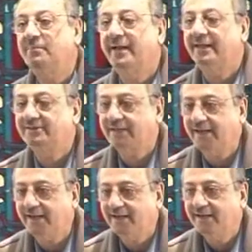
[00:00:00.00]
as
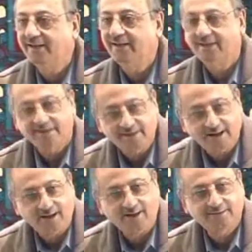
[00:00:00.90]
a
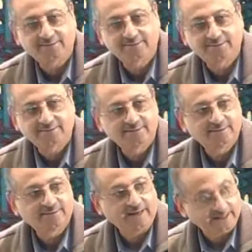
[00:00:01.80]
not.
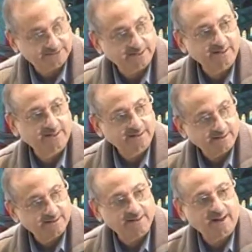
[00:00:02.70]
As a
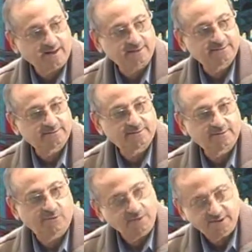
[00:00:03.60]
not.
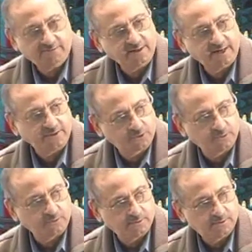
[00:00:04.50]
Only 1 and 2.
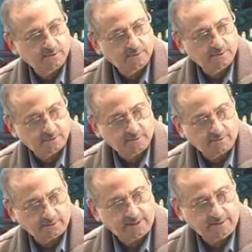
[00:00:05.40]

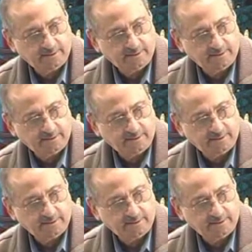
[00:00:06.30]
Okay?